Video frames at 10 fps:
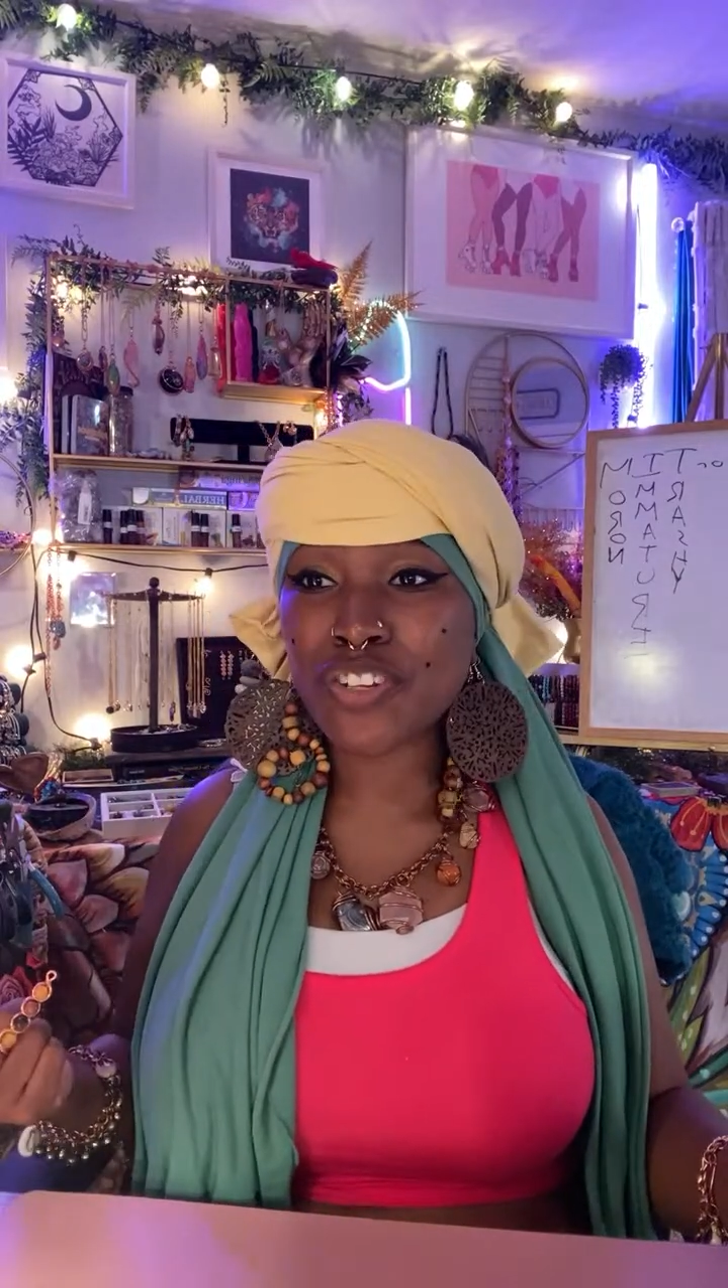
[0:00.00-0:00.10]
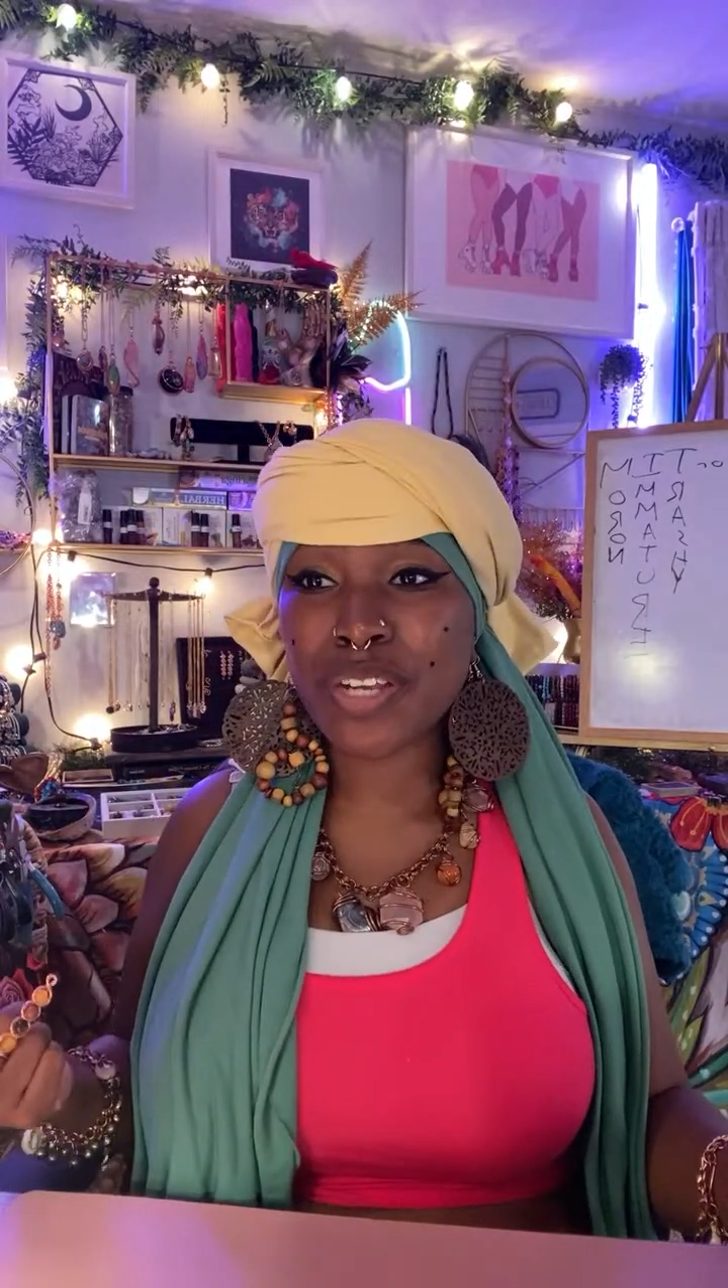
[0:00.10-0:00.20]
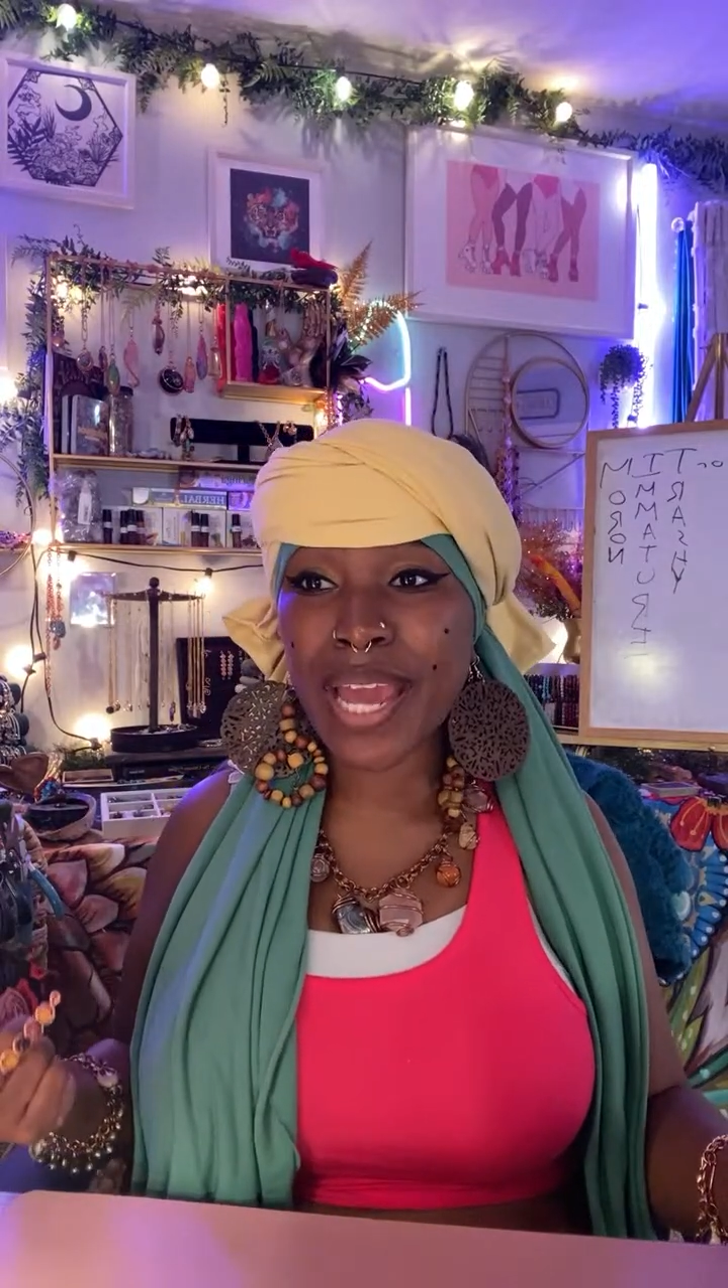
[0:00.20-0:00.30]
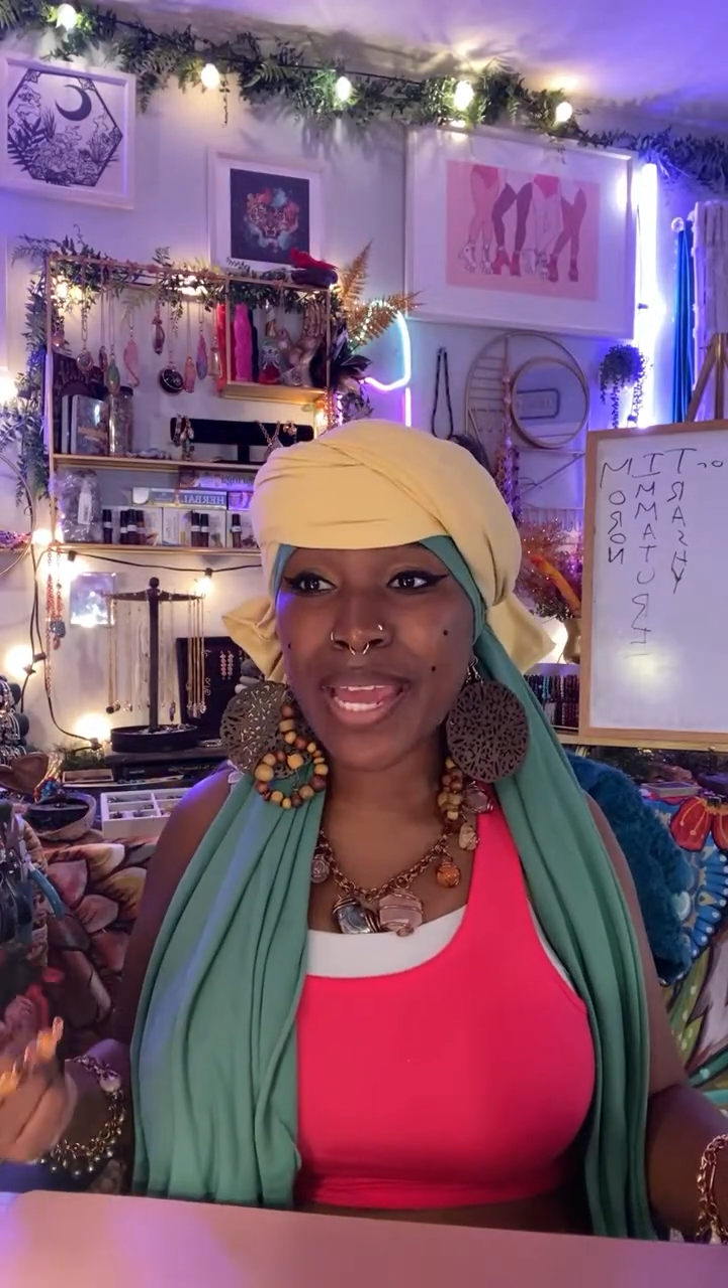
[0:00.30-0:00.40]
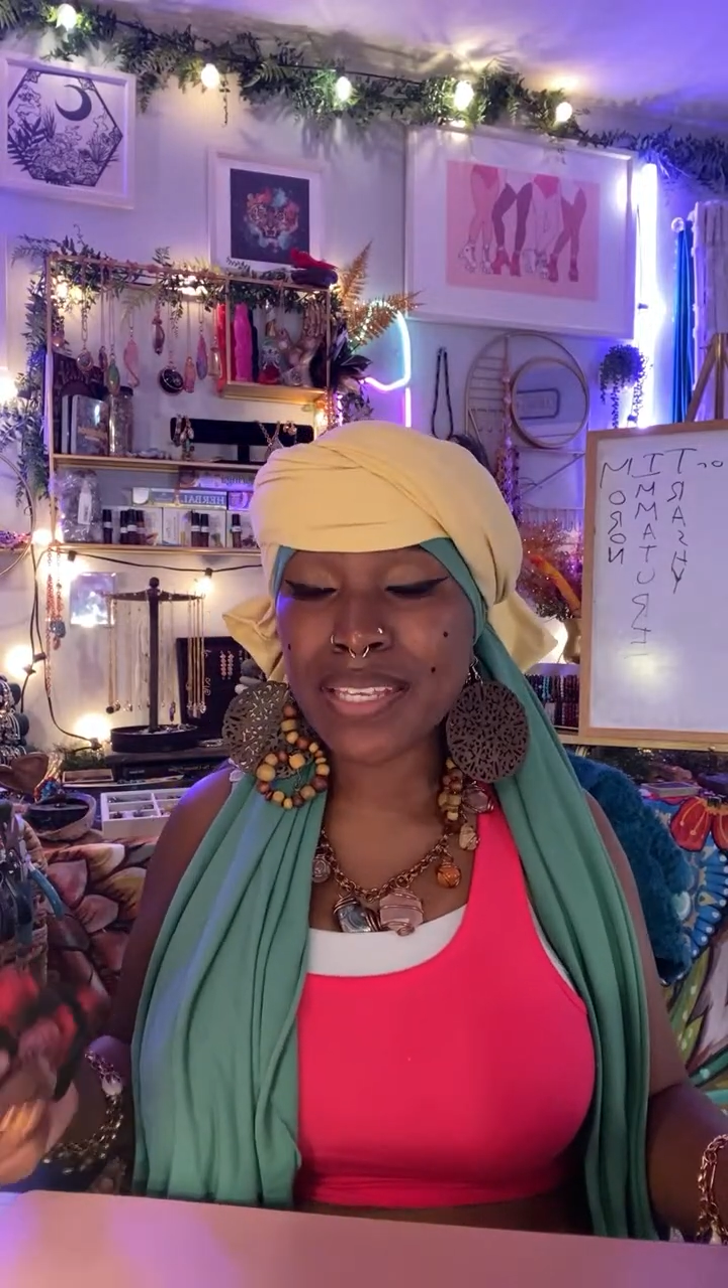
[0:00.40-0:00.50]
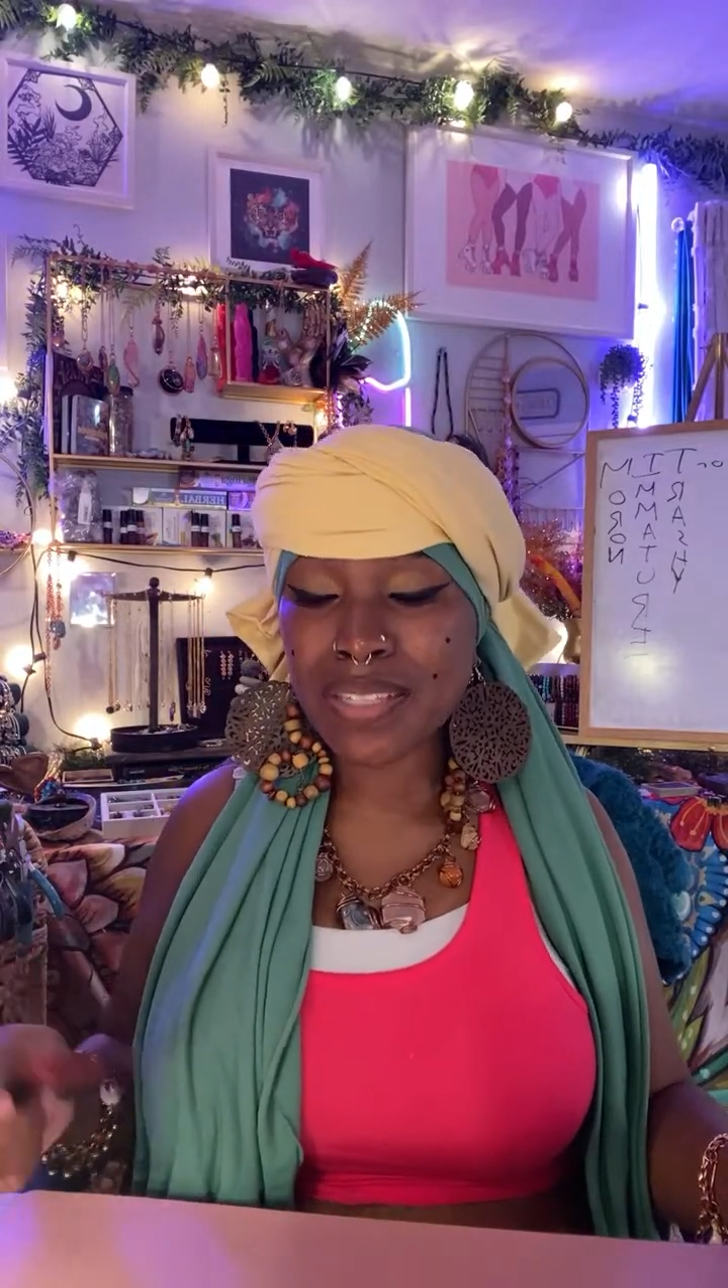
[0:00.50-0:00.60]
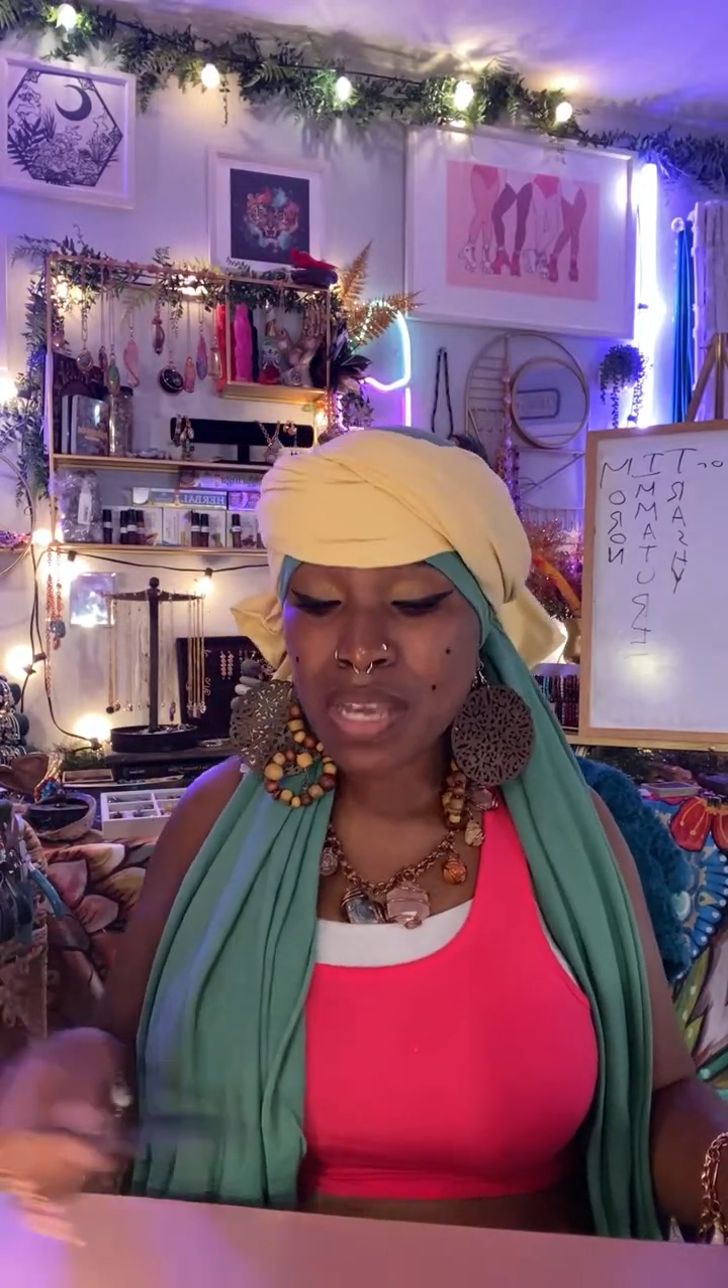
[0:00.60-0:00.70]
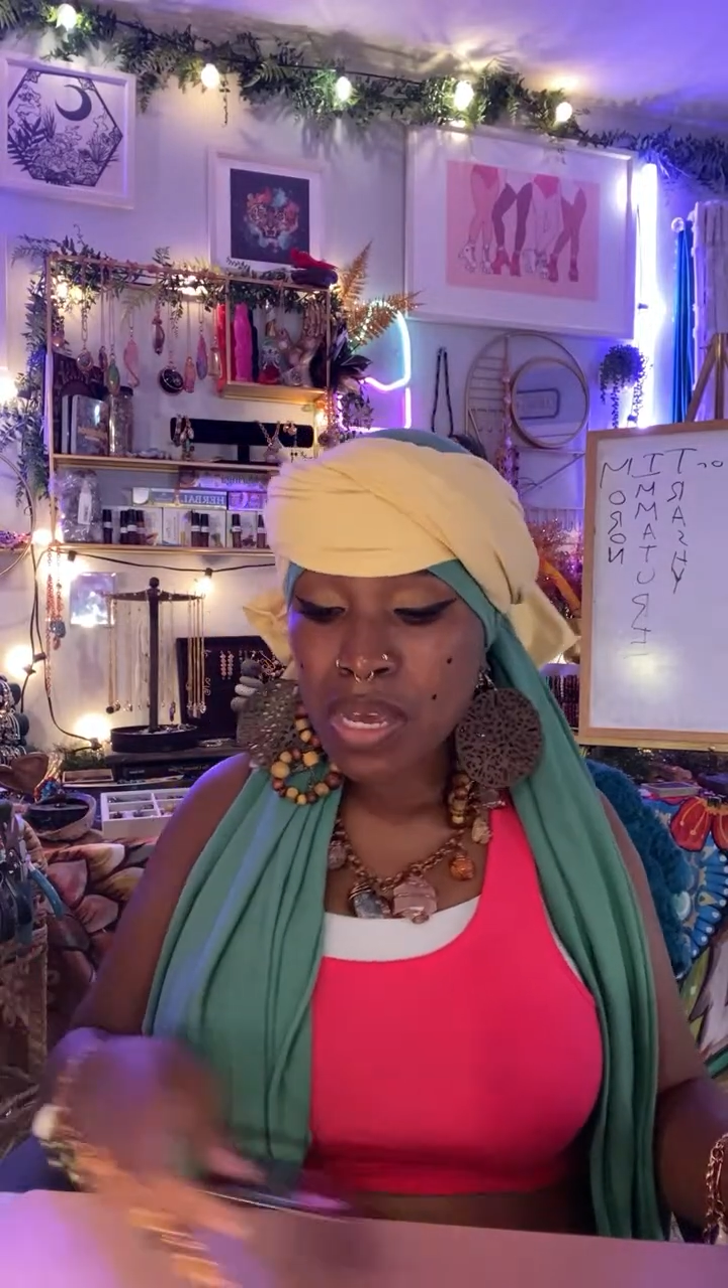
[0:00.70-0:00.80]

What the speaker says: your case,